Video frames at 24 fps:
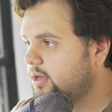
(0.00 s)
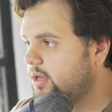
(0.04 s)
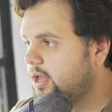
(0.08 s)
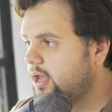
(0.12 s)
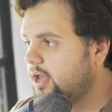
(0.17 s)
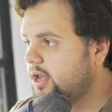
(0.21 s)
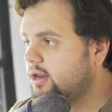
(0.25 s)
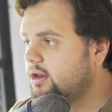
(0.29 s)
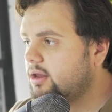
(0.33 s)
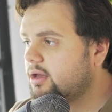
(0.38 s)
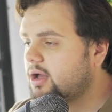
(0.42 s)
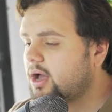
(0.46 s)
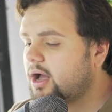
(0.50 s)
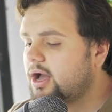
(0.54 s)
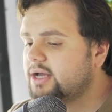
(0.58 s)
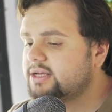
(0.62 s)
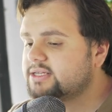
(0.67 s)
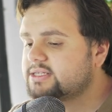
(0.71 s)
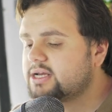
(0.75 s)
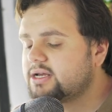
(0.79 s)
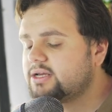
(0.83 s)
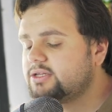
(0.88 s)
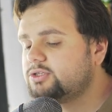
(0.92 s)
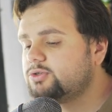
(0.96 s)
and
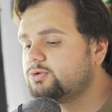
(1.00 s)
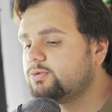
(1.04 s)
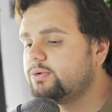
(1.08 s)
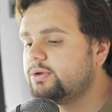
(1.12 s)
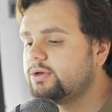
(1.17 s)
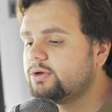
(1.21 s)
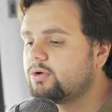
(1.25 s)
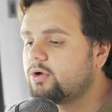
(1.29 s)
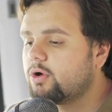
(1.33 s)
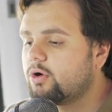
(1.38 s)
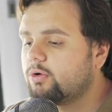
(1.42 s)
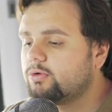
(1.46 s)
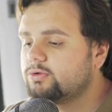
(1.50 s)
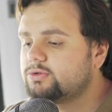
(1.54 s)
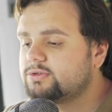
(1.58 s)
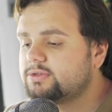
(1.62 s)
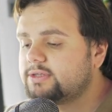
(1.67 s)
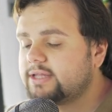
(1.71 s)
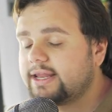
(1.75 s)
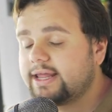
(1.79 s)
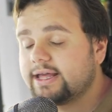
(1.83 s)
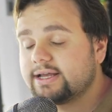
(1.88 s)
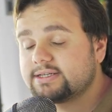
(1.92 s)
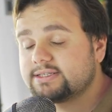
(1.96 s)
guys, until we go to
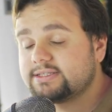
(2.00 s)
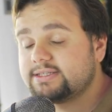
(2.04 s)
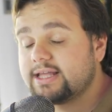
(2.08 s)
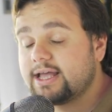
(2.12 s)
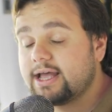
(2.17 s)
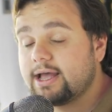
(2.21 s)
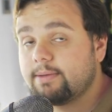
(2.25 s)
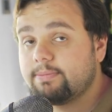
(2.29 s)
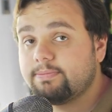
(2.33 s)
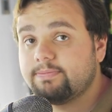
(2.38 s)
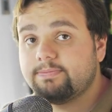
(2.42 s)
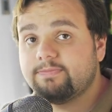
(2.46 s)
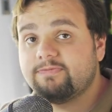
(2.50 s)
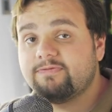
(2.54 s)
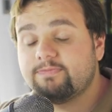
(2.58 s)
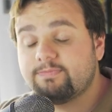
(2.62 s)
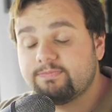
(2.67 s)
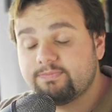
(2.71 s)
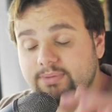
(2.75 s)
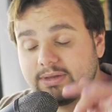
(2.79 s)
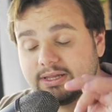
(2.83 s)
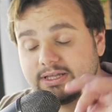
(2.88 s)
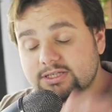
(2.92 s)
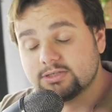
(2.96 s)
the next step,
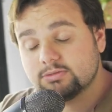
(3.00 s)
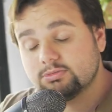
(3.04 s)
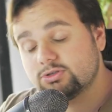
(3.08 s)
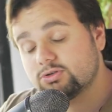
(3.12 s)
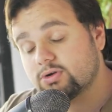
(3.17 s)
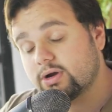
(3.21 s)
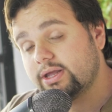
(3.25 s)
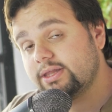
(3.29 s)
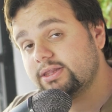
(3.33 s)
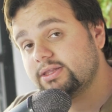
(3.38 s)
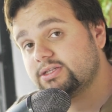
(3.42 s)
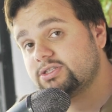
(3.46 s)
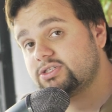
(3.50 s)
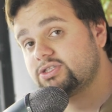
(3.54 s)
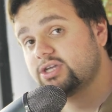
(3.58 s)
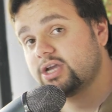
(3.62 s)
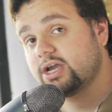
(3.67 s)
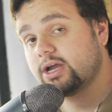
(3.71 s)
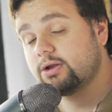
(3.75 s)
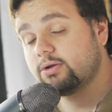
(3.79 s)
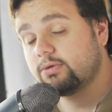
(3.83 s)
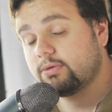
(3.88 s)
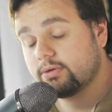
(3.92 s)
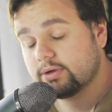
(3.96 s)
please subscribe in this
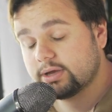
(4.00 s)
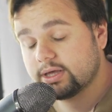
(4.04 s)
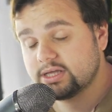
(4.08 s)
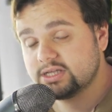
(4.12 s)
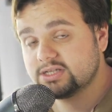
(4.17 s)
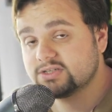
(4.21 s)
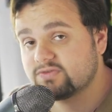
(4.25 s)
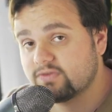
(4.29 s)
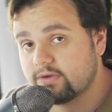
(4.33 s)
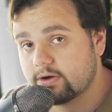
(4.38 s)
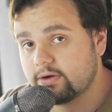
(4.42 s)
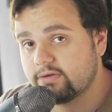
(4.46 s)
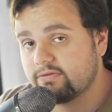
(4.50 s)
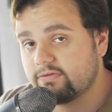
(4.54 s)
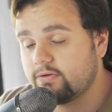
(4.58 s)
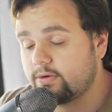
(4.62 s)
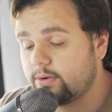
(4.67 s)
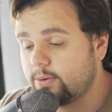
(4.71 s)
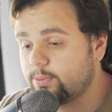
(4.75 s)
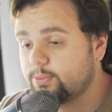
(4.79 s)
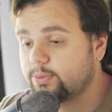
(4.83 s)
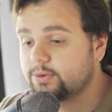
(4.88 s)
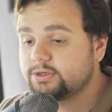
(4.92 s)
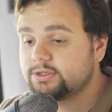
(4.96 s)
channel. Okay, it's very, very
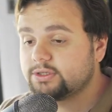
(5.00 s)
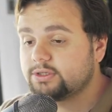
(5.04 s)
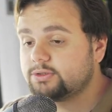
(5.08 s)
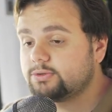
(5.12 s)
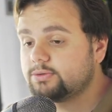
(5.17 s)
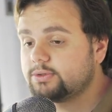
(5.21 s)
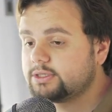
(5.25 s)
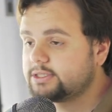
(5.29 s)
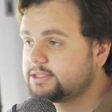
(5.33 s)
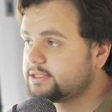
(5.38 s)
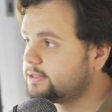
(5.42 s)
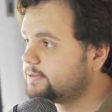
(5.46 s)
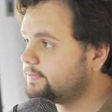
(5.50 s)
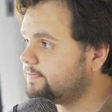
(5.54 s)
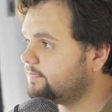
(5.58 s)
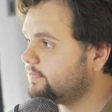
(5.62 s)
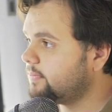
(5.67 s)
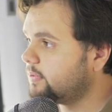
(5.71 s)
important to us.